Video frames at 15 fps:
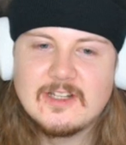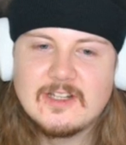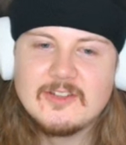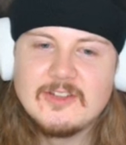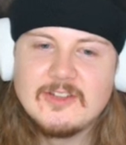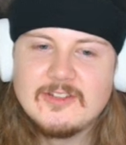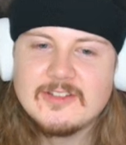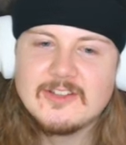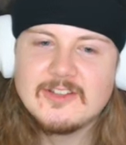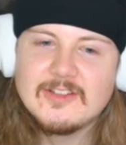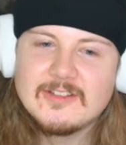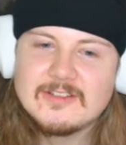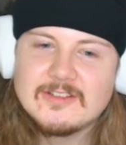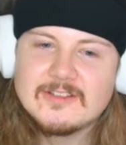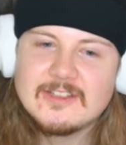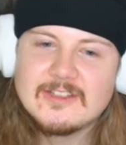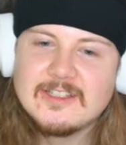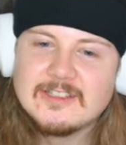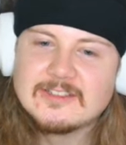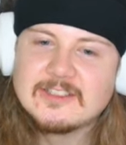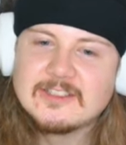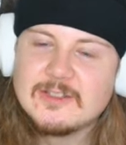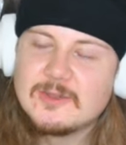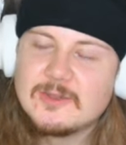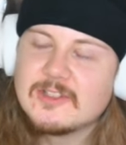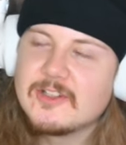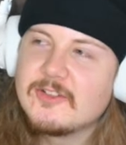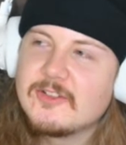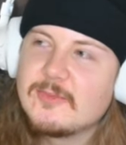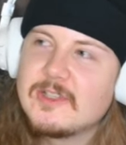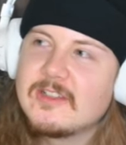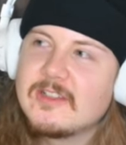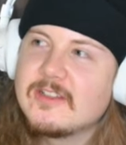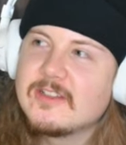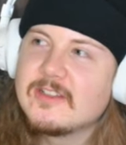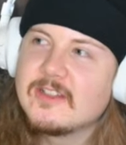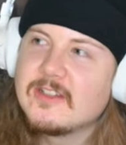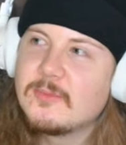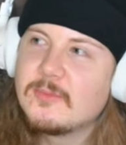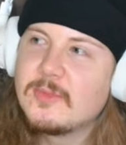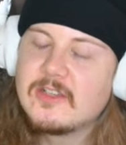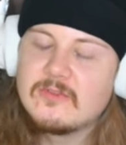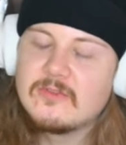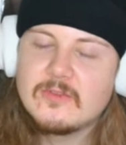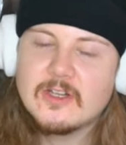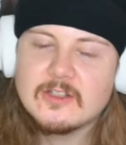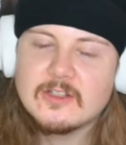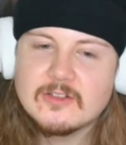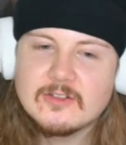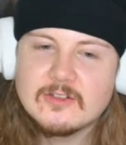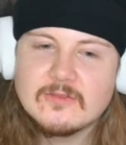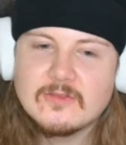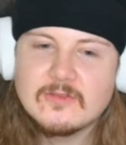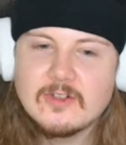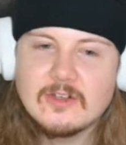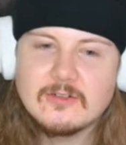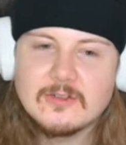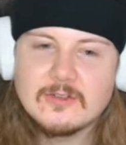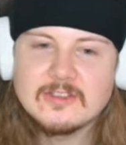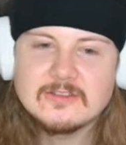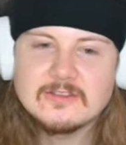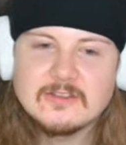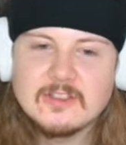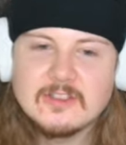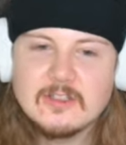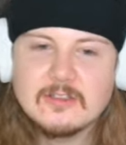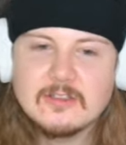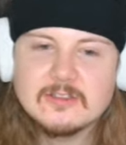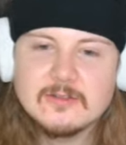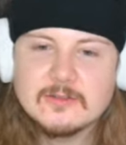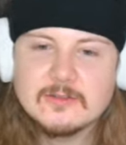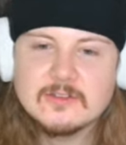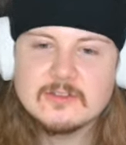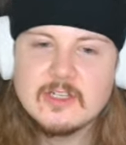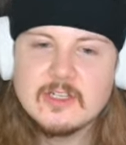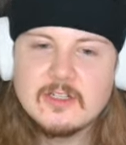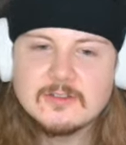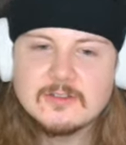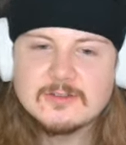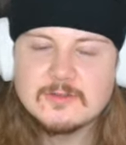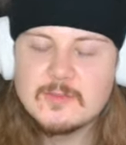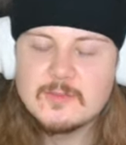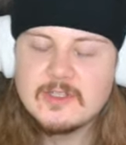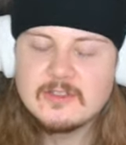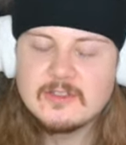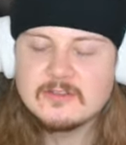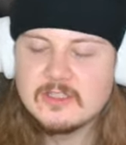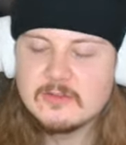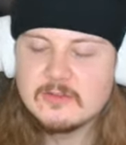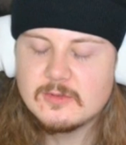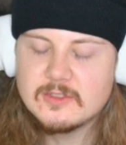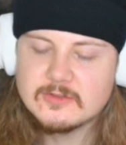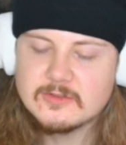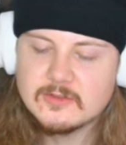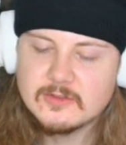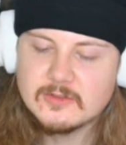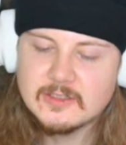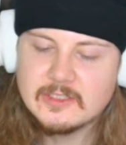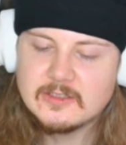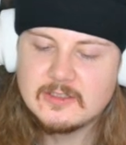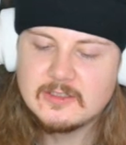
I think DNC will kind of be the big fight of Hot Race and J-Concepts, because J-Concepts being generally strong there,